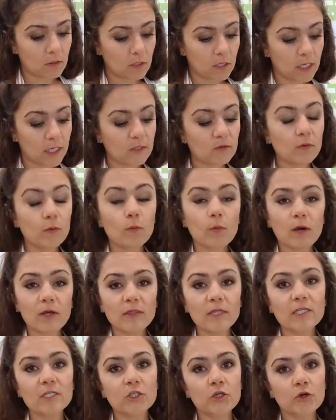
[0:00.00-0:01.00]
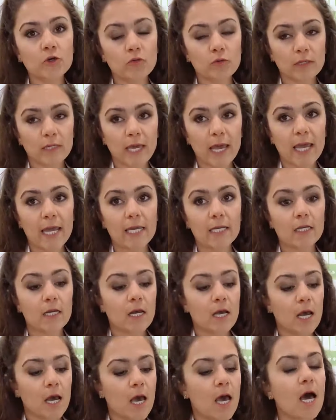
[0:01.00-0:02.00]
Because we want this to create
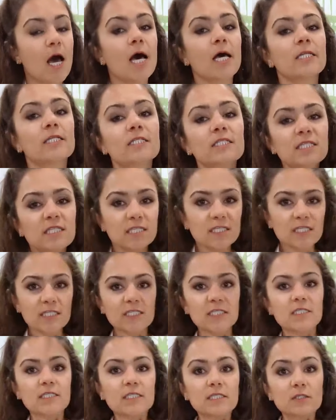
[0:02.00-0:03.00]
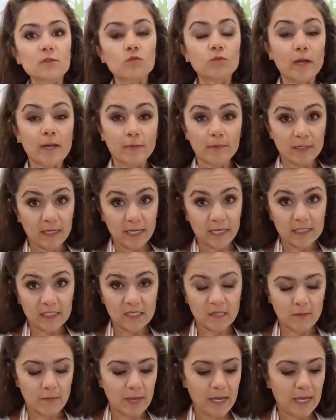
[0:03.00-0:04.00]
a tss right when it hits
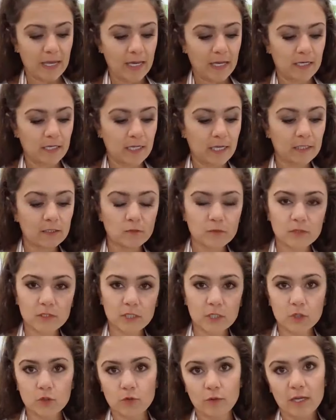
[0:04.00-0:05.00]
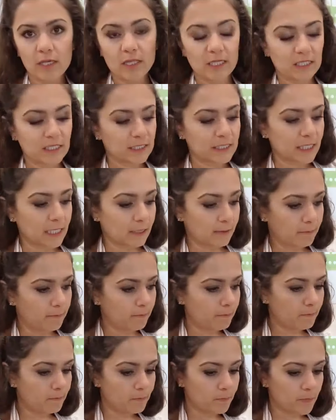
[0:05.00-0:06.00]
the pan. That's what's gonna create the steam.
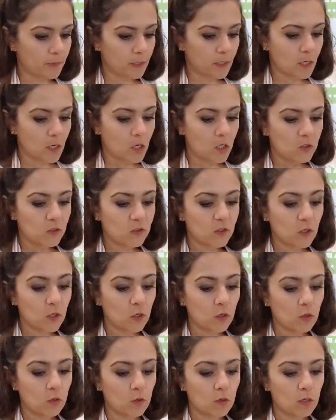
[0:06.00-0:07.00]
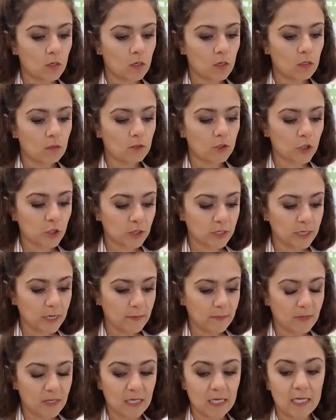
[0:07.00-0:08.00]
So turning
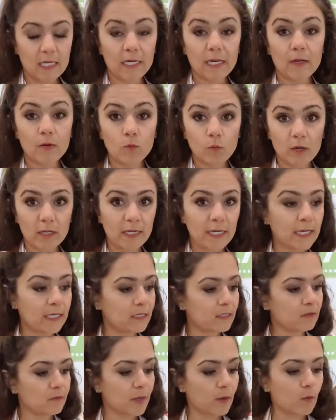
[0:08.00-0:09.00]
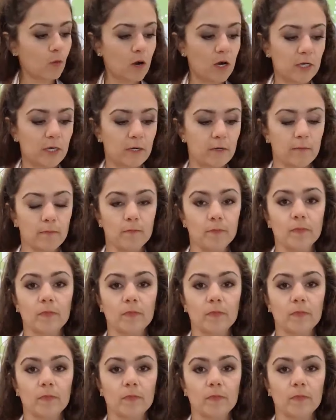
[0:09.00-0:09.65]
up the heat. In one hand is my water,